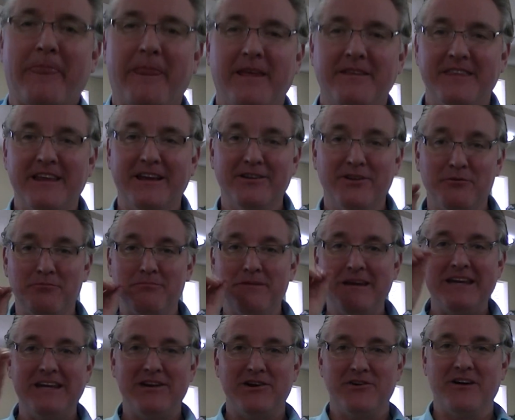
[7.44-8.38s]
think a little
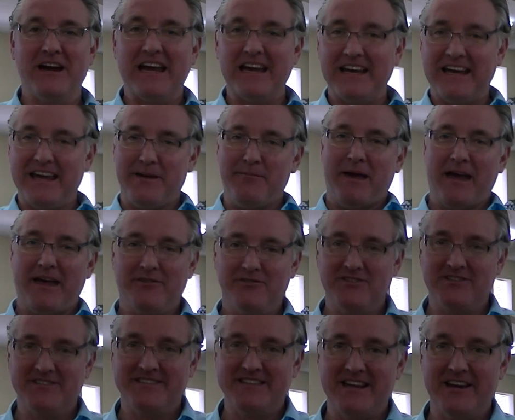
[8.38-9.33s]
meteorite came out
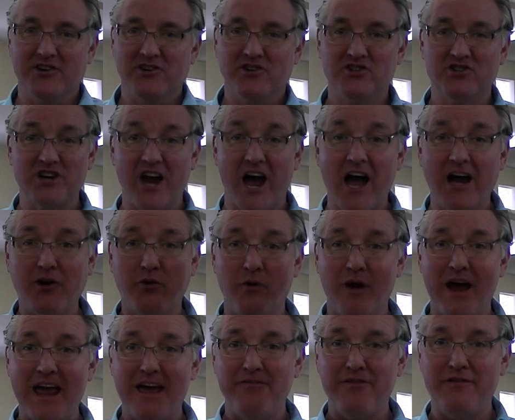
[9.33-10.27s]
just there.
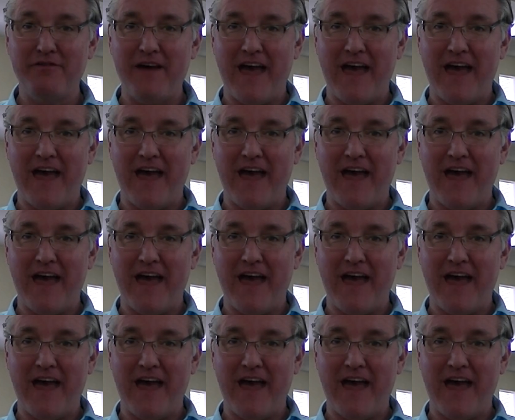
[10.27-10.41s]
Shockwave of